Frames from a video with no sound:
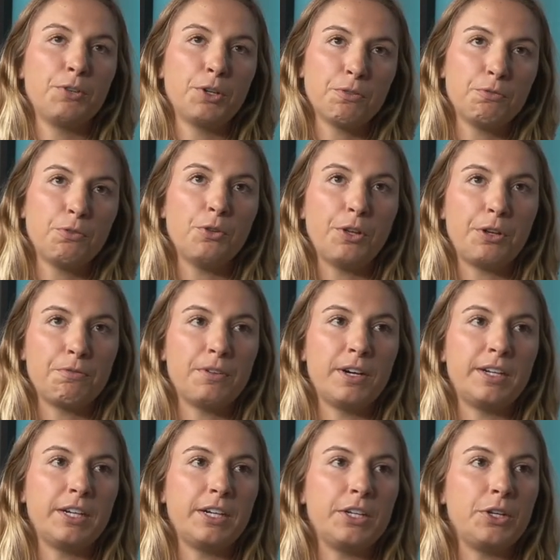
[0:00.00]
you're fully
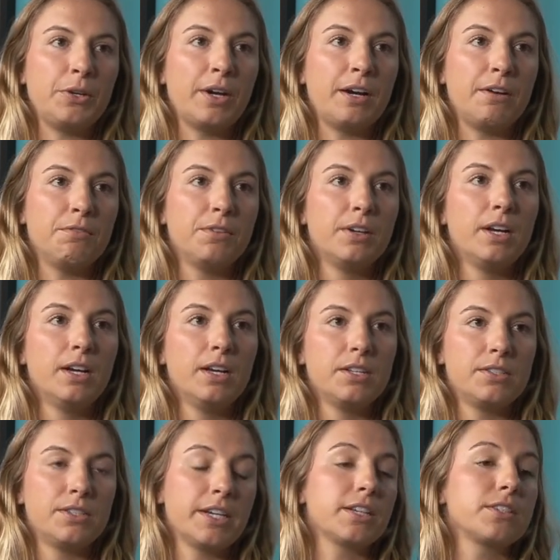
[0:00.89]
funded, you have
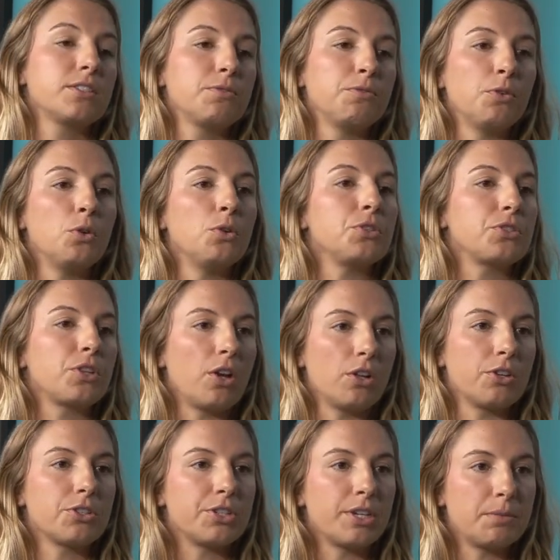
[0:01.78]
6 full
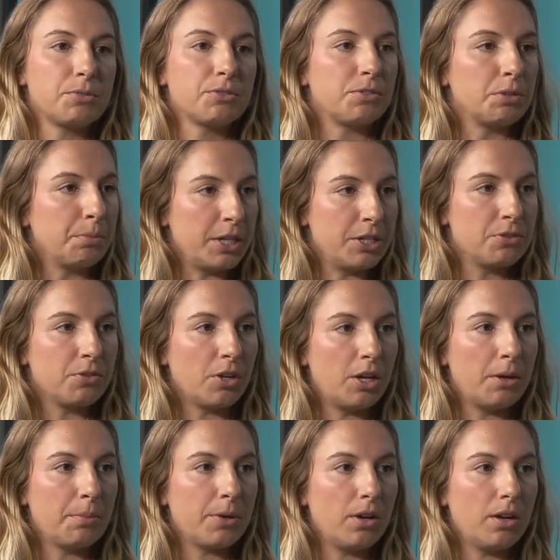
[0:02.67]
scholarships for beach
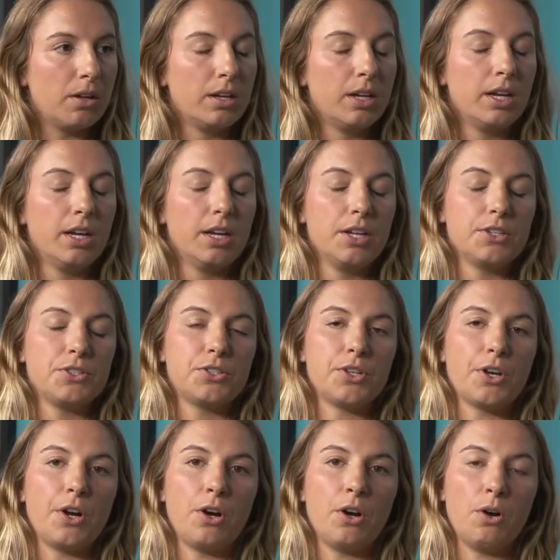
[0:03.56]
volleyball.
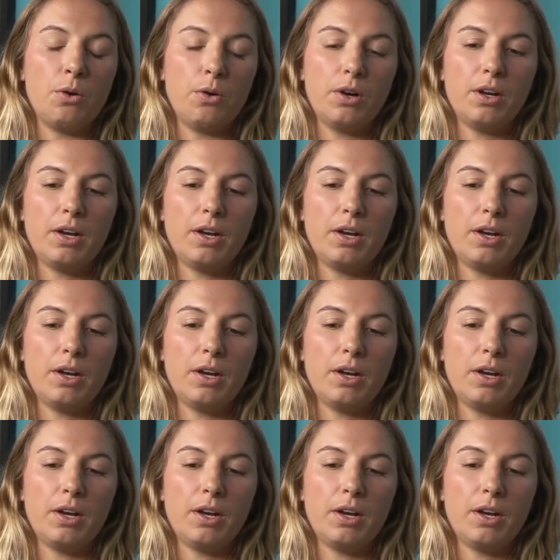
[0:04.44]
So